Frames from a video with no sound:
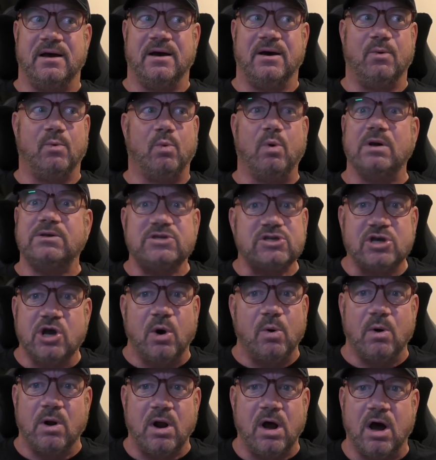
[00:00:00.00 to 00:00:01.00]
what's
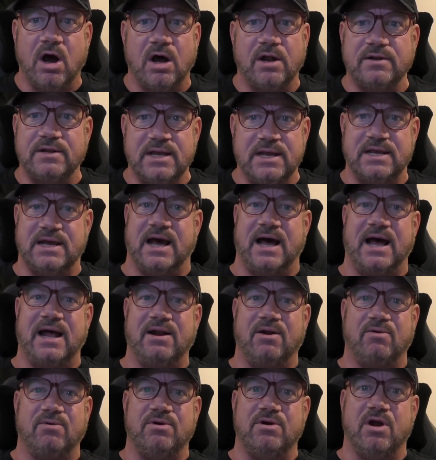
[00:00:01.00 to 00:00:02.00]
going on? I
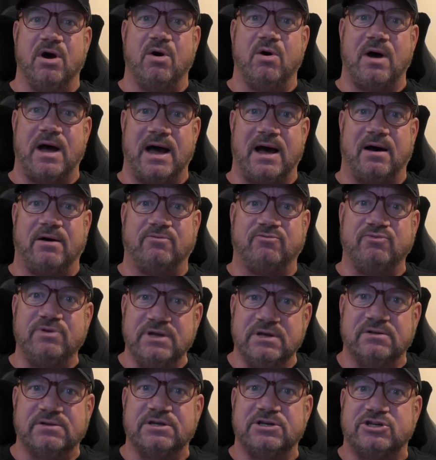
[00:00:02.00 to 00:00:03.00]
don't know how
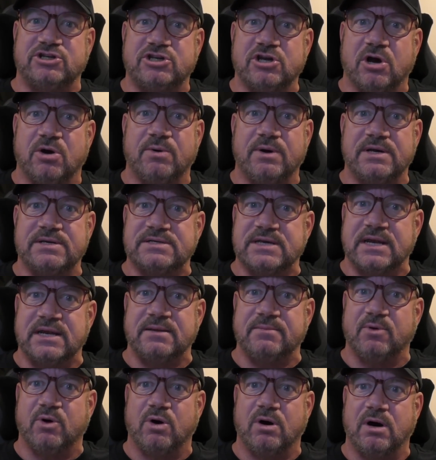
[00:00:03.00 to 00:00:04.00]
real this show is
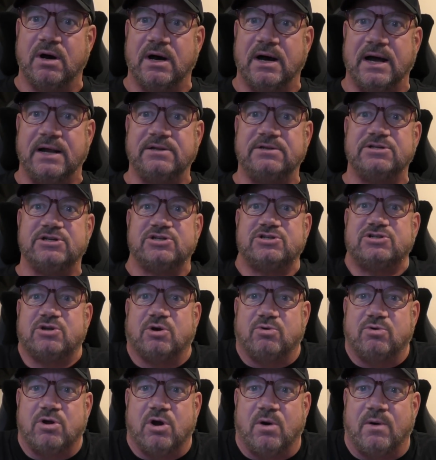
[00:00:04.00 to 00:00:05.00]
anymore. I just
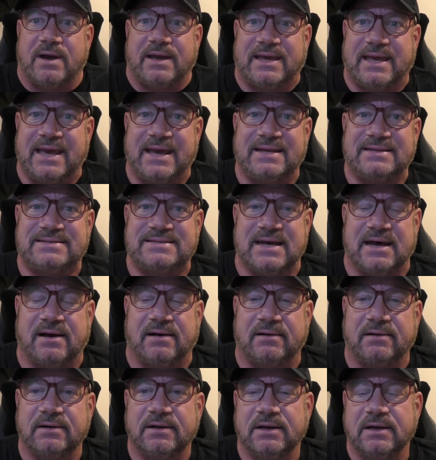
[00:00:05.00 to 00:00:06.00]
don't know. I can't
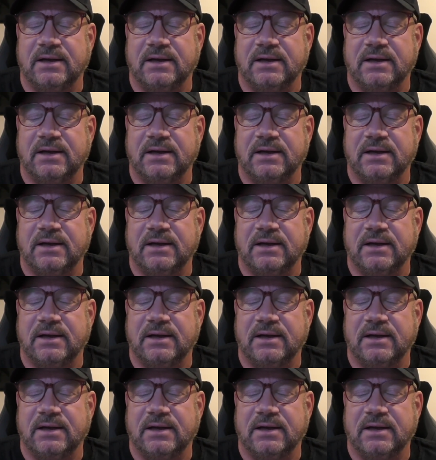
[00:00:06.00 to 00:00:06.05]
tell.